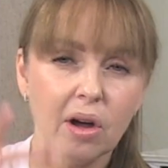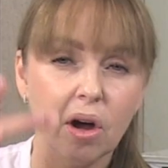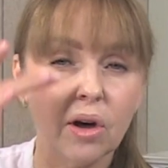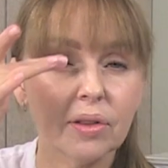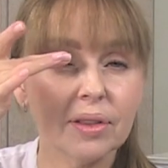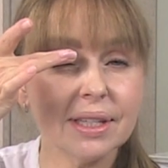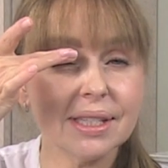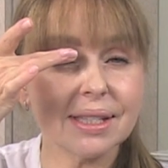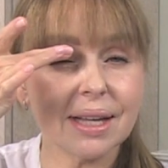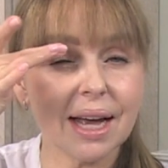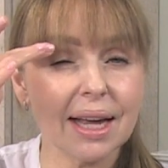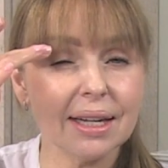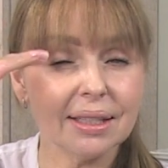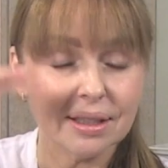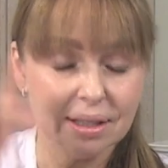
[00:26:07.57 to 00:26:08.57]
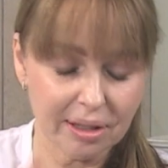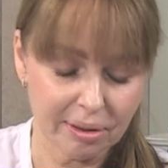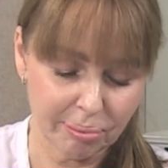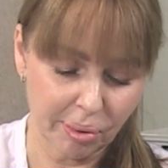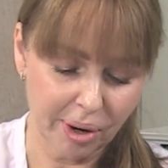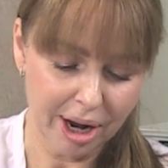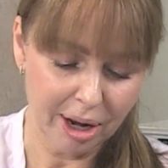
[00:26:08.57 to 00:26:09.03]
on this under the
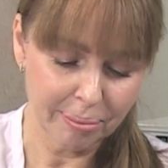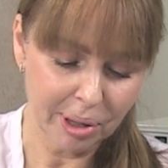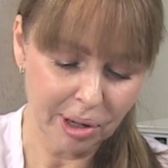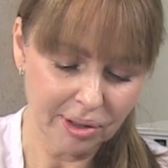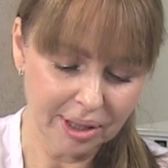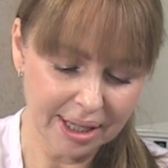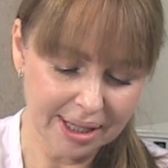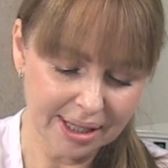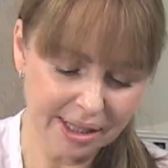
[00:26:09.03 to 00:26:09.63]
brow bone here,